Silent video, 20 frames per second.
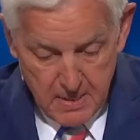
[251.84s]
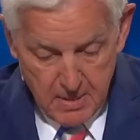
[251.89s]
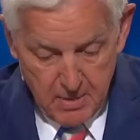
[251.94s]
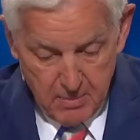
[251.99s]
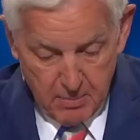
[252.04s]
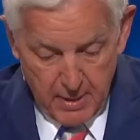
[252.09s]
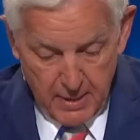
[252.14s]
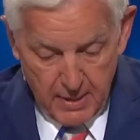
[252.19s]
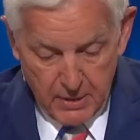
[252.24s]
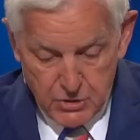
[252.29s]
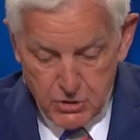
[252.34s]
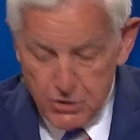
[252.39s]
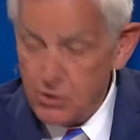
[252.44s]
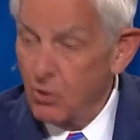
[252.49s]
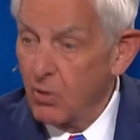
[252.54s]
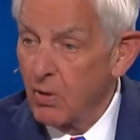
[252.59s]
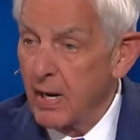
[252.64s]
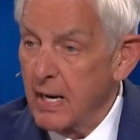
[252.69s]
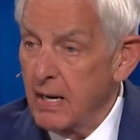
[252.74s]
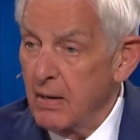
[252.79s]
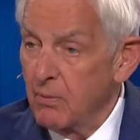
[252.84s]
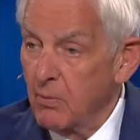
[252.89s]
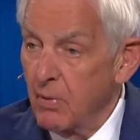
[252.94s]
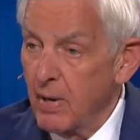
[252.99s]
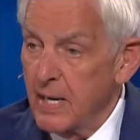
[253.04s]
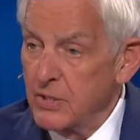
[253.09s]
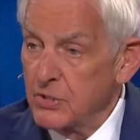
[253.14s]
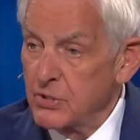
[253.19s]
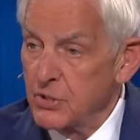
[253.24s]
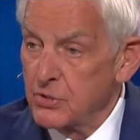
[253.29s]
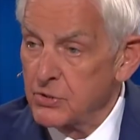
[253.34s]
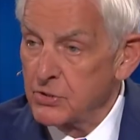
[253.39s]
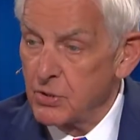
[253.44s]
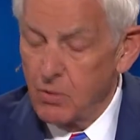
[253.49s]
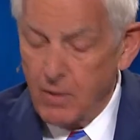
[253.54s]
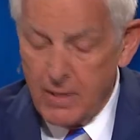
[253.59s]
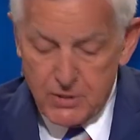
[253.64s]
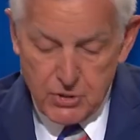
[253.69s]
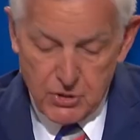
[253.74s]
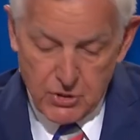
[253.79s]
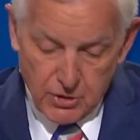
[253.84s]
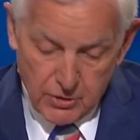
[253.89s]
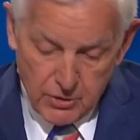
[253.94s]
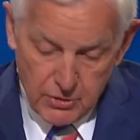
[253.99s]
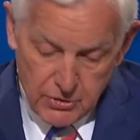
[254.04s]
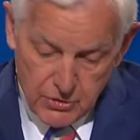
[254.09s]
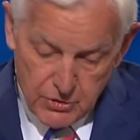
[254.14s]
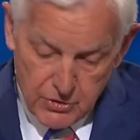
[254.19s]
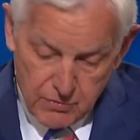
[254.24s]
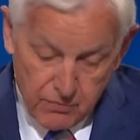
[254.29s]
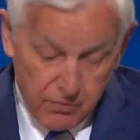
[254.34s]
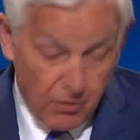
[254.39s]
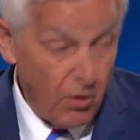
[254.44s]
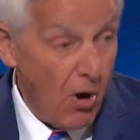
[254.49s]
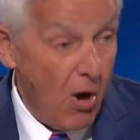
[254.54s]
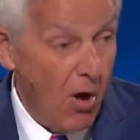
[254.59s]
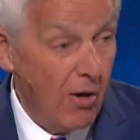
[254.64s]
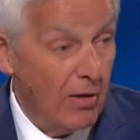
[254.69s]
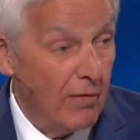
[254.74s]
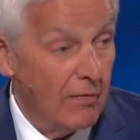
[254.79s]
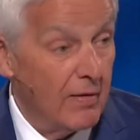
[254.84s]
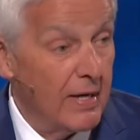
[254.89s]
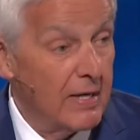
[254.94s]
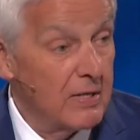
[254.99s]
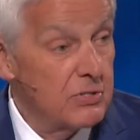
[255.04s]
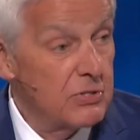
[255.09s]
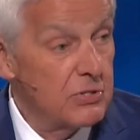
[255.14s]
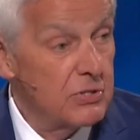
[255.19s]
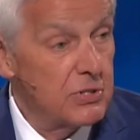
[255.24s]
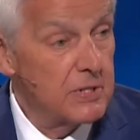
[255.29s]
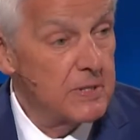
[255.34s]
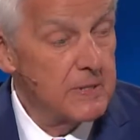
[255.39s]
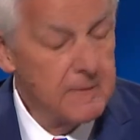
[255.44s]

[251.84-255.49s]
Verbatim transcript: But his story raises questions for all of us.